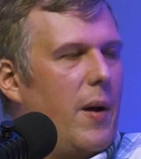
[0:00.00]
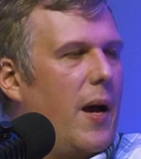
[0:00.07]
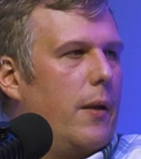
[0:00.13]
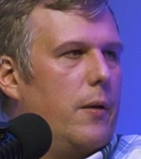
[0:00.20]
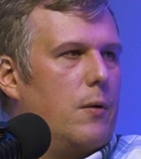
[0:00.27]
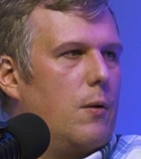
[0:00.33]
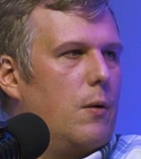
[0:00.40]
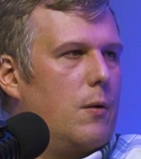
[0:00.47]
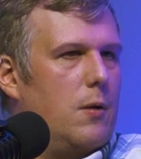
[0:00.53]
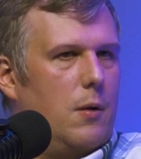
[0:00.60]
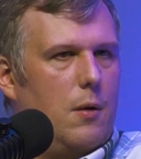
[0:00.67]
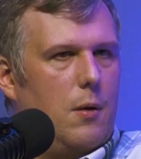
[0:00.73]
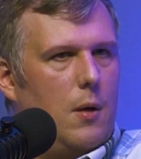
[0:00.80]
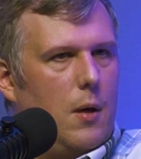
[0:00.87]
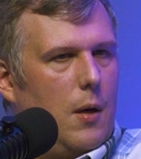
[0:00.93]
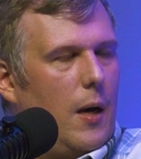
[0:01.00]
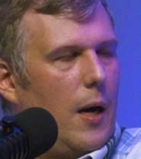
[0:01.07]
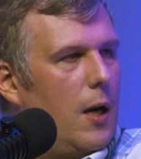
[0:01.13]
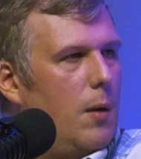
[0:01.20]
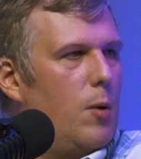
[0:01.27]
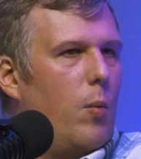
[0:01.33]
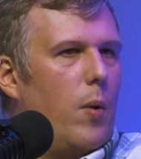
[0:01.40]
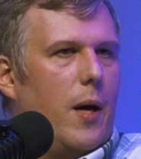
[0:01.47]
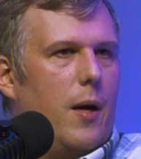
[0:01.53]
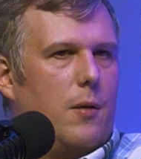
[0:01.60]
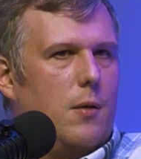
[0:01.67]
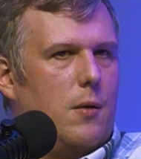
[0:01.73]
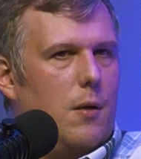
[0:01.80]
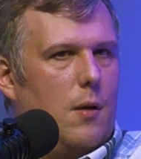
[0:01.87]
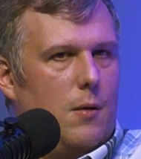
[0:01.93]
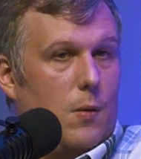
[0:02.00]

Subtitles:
balancers in AWS.